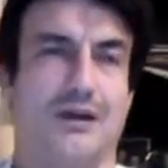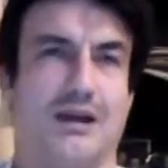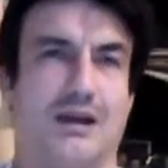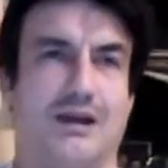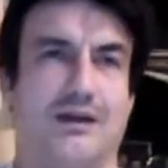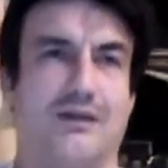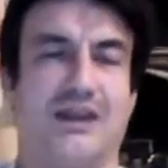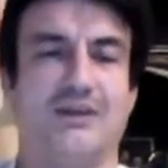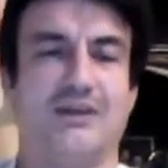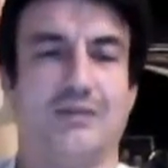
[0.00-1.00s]
They
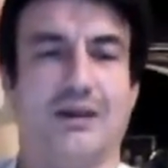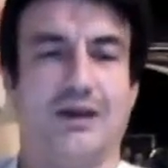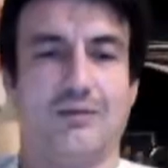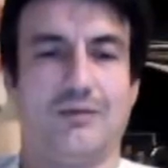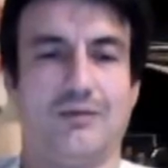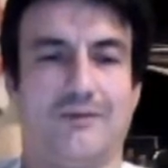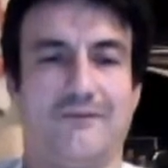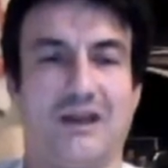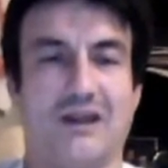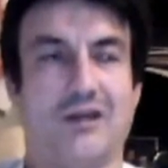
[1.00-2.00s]
had the ability to move a
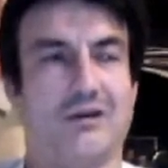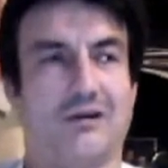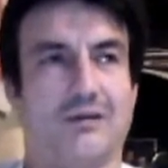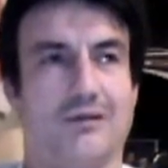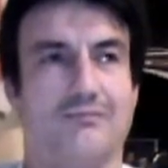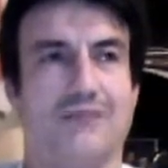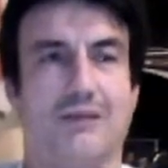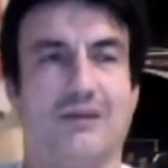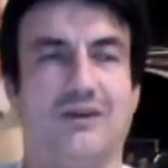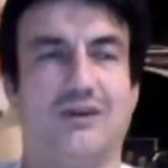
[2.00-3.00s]
finger or
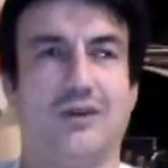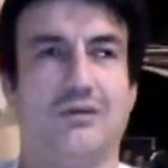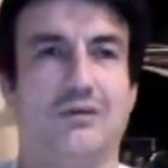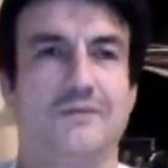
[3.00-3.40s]
maybe 2.